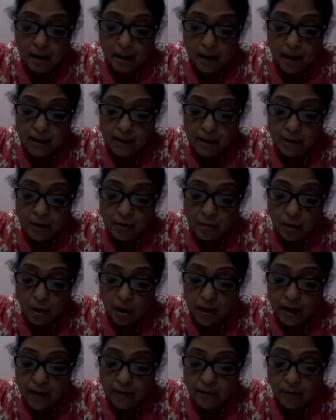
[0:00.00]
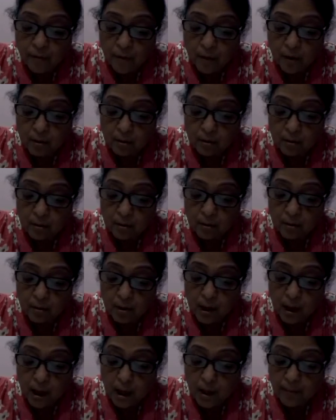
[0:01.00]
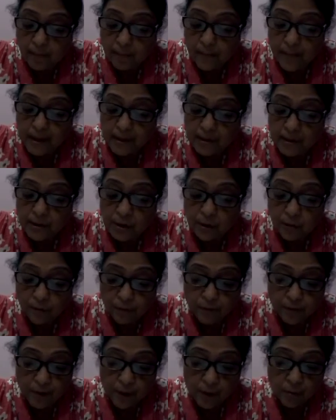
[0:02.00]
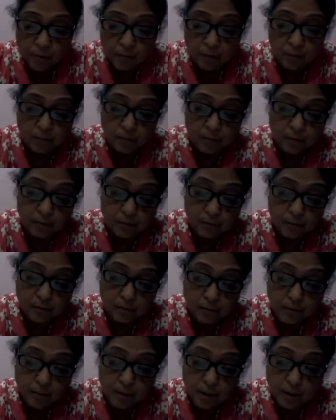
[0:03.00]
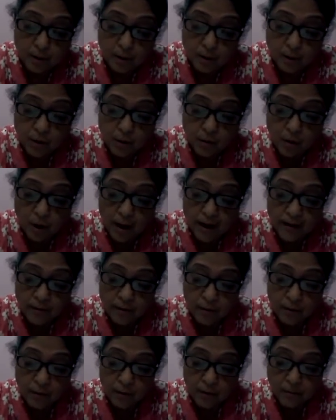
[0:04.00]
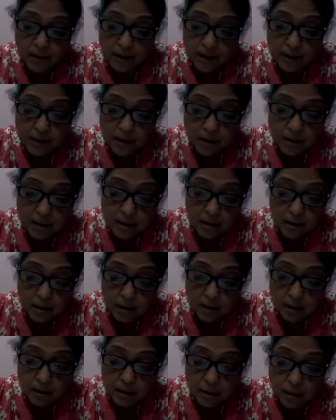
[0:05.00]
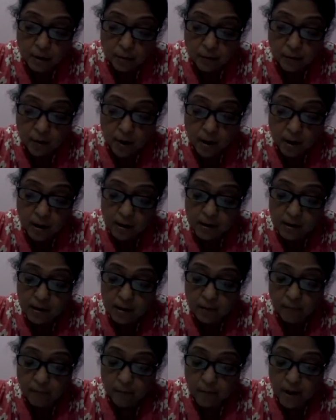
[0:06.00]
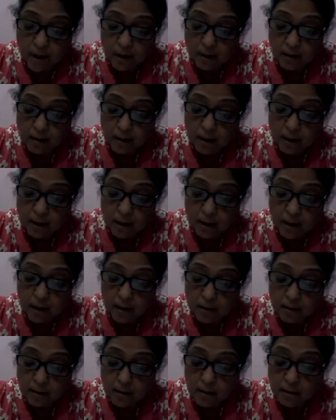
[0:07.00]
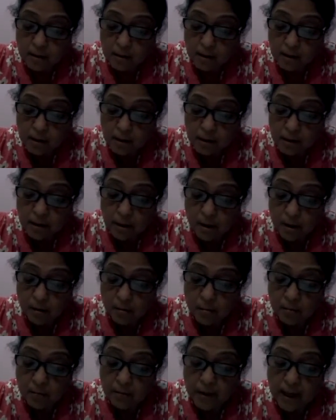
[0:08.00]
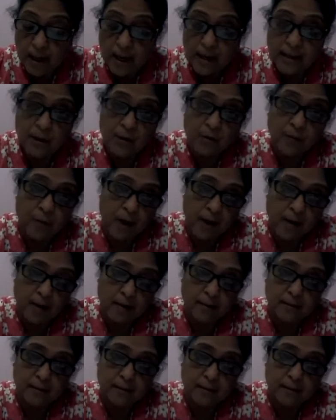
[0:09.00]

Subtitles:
It's strolling forth, a beast you view. Strolling forth means to walk somewhere in a slow, relaxed way.